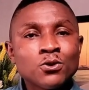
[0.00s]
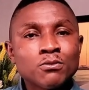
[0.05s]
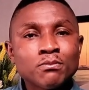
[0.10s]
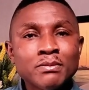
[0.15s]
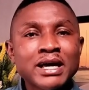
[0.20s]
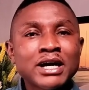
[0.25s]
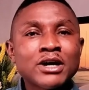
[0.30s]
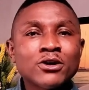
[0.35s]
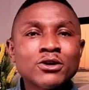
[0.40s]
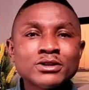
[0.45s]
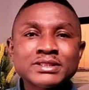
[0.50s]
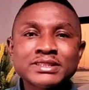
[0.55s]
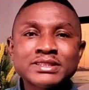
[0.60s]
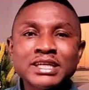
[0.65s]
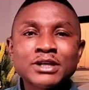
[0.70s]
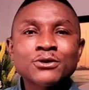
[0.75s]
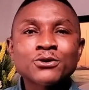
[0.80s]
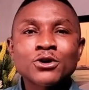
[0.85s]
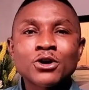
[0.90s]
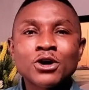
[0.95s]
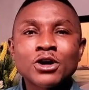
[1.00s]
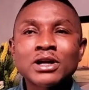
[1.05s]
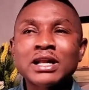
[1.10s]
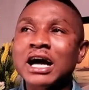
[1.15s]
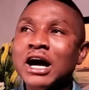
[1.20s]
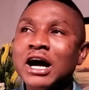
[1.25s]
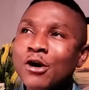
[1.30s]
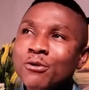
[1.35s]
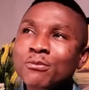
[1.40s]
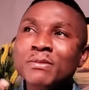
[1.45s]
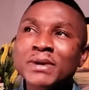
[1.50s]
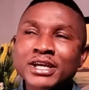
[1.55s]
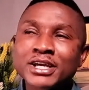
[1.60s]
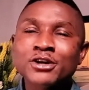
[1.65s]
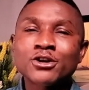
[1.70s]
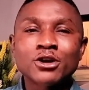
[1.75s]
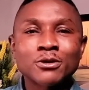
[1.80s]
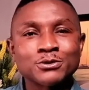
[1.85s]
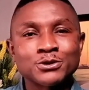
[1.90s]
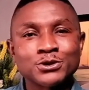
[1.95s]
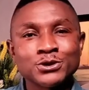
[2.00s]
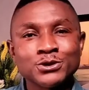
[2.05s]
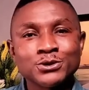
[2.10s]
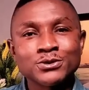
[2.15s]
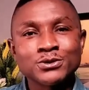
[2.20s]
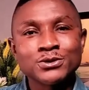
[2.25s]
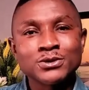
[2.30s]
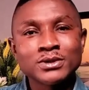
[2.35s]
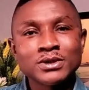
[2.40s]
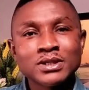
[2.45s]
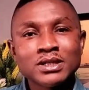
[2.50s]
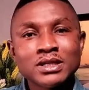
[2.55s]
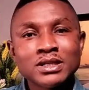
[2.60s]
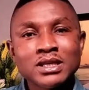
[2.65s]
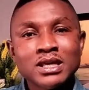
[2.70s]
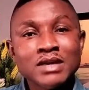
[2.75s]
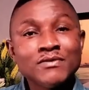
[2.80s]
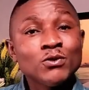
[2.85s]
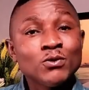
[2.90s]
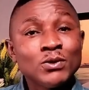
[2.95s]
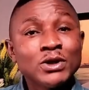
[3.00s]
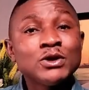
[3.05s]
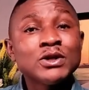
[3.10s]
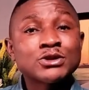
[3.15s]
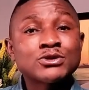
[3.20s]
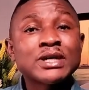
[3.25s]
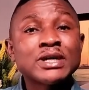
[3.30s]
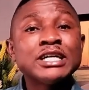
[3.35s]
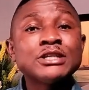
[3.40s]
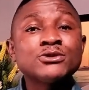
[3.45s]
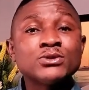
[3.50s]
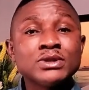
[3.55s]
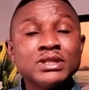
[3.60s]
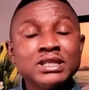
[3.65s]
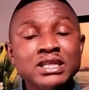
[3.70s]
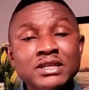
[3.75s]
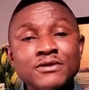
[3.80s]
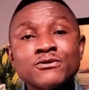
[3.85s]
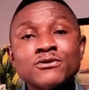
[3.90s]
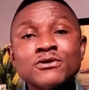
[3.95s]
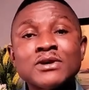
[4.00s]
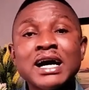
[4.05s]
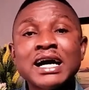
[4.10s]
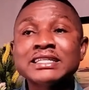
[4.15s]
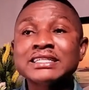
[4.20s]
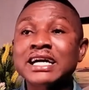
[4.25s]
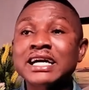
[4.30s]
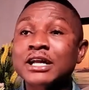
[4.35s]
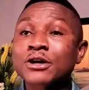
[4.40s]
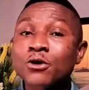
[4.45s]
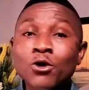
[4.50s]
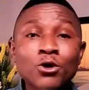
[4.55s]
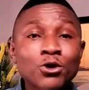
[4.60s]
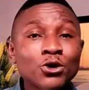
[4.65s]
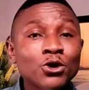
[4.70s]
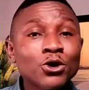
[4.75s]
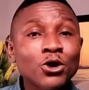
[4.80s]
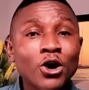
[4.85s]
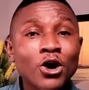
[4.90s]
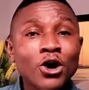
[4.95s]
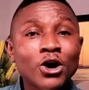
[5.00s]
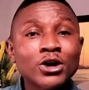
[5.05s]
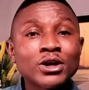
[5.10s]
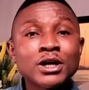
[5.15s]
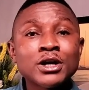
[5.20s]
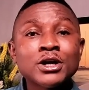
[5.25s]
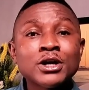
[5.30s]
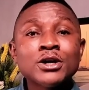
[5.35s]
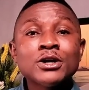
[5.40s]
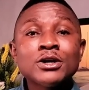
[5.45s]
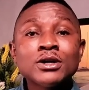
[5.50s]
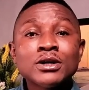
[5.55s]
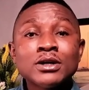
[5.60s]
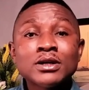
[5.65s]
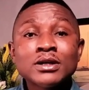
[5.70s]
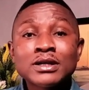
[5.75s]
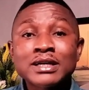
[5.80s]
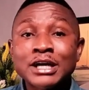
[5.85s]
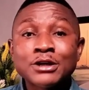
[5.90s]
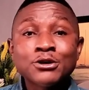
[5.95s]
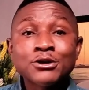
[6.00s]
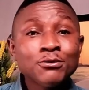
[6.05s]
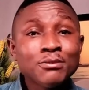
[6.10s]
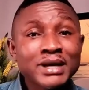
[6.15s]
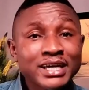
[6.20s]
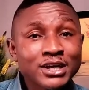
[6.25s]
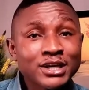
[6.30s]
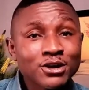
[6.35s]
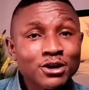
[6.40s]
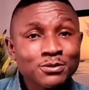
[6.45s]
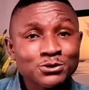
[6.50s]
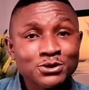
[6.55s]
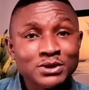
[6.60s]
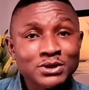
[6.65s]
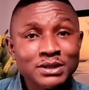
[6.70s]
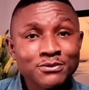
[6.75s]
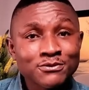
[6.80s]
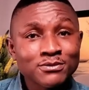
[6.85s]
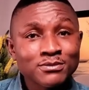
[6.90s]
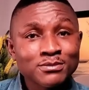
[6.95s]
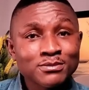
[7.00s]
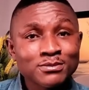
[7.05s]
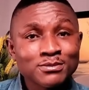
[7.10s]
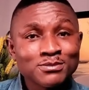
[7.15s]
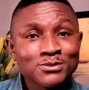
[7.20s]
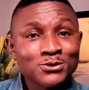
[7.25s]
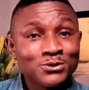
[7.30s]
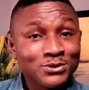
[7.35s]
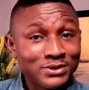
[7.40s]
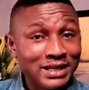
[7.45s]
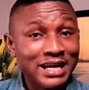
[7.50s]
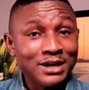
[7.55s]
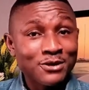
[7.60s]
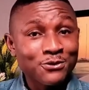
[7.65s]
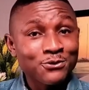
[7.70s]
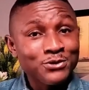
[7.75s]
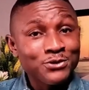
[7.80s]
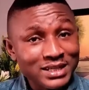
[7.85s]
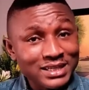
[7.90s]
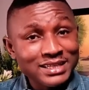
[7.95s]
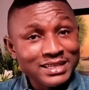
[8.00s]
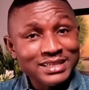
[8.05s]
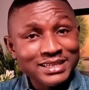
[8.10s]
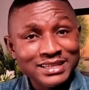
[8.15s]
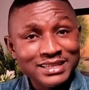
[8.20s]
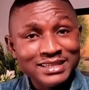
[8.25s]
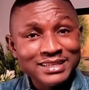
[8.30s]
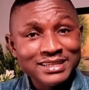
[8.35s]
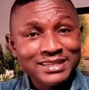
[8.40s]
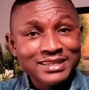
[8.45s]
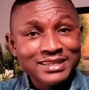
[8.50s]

would make us tell God, I'll make it up to you. Even when you're trying to live right and honor God, can you make it up to Him? Like, really?